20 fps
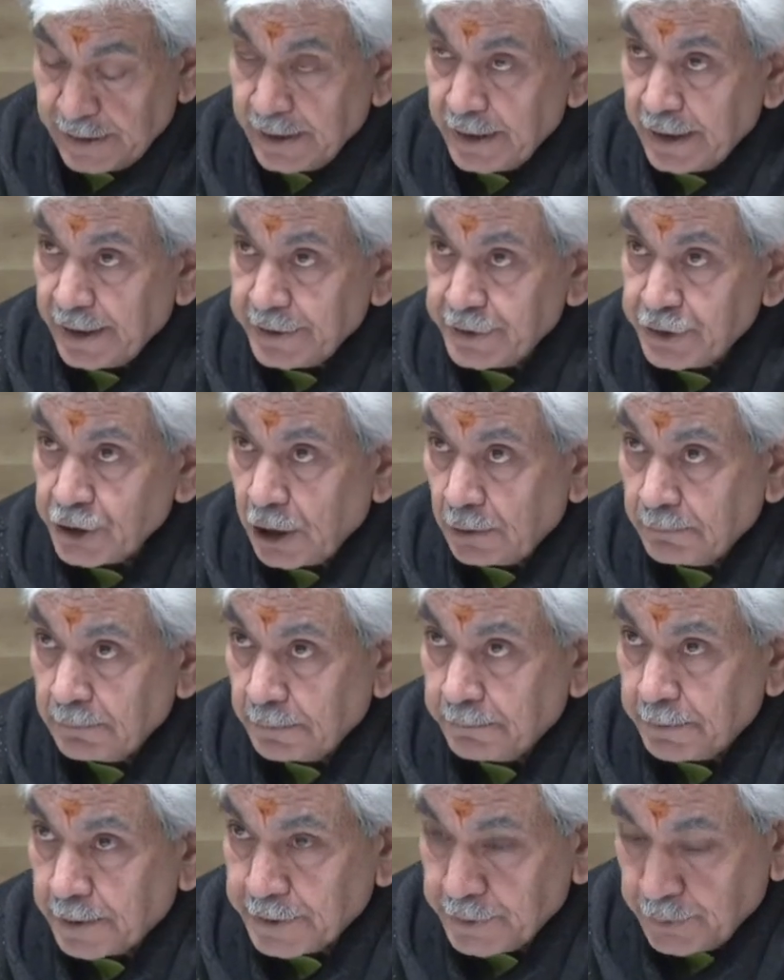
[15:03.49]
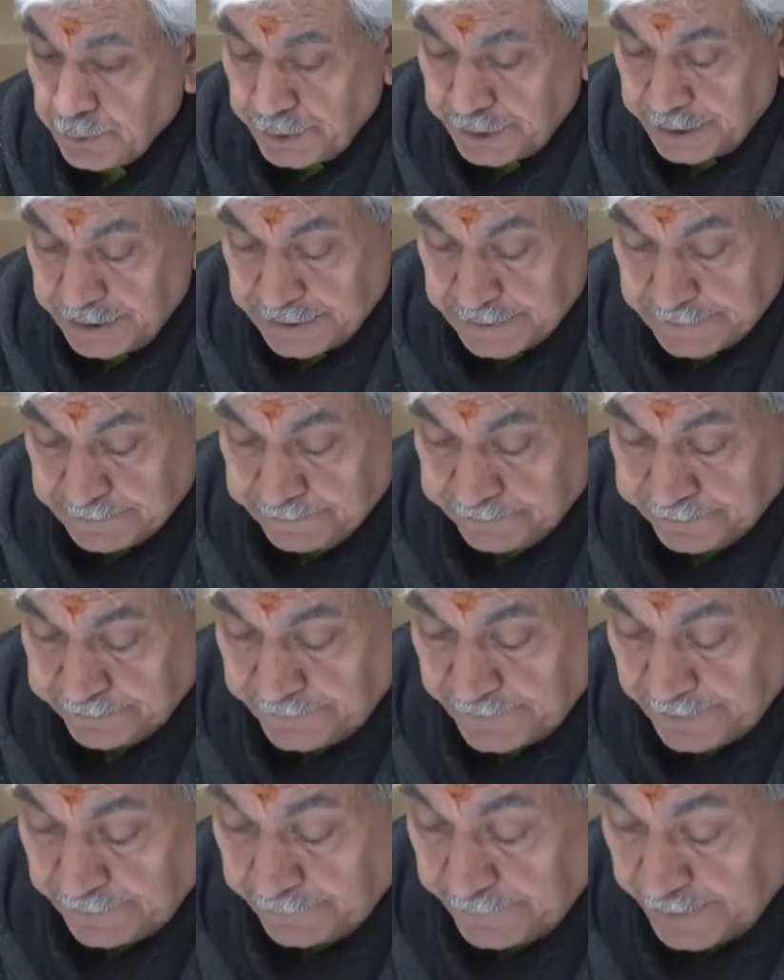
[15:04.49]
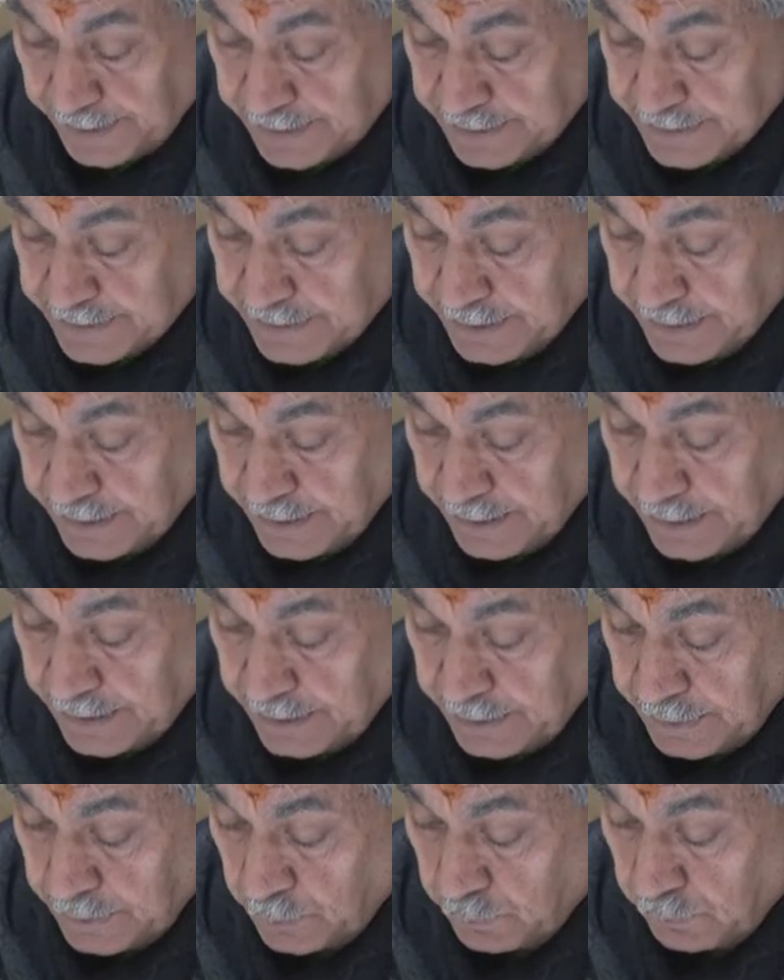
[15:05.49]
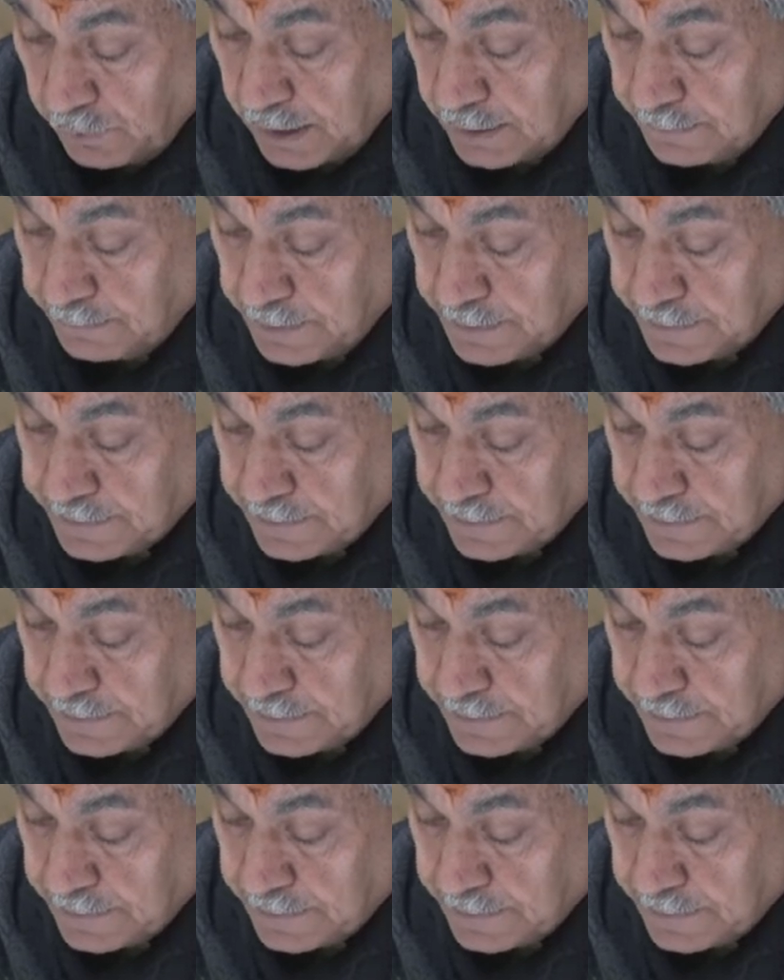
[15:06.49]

and job opportunities. Friends, you will